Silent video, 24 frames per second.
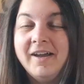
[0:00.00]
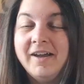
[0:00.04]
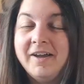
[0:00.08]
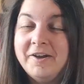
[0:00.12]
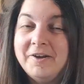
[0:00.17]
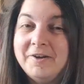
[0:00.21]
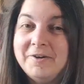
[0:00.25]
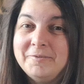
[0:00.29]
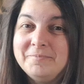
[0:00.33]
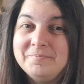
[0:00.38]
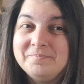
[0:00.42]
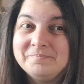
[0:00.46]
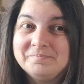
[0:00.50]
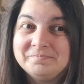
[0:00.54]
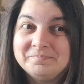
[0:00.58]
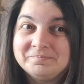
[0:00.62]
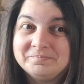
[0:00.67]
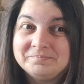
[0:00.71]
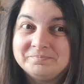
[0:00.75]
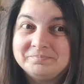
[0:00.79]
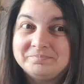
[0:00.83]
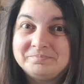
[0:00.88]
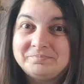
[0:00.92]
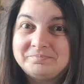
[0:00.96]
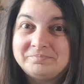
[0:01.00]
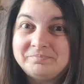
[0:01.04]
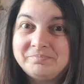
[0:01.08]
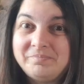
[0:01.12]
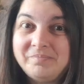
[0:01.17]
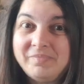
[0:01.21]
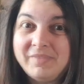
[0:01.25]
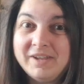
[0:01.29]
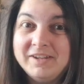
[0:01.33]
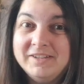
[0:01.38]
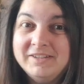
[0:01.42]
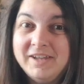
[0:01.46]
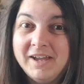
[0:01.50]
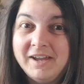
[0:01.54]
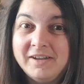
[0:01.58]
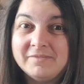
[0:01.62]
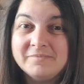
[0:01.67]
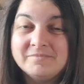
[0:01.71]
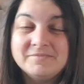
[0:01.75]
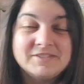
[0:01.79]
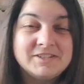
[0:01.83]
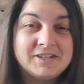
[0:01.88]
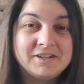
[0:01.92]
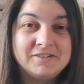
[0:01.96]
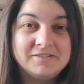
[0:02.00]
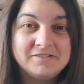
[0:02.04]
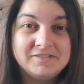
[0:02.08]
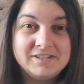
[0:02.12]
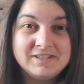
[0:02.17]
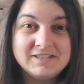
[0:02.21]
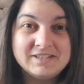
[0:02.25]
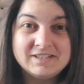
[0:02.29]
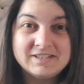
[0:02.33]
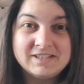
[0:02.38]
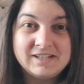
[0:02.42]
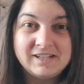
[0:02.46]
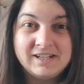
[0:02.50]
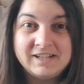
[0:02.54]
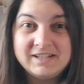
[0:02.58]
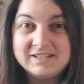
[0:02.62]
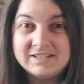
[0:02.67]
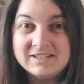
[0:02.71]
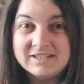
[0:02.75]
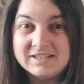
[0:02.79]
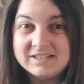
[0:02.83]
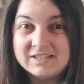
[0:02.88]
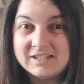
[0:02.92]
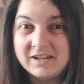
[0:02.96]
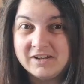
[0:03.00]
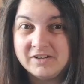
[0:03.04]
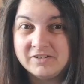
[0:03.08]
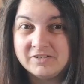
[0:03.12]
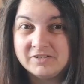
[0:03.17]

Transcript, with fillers: Um, yeah, so this is the latest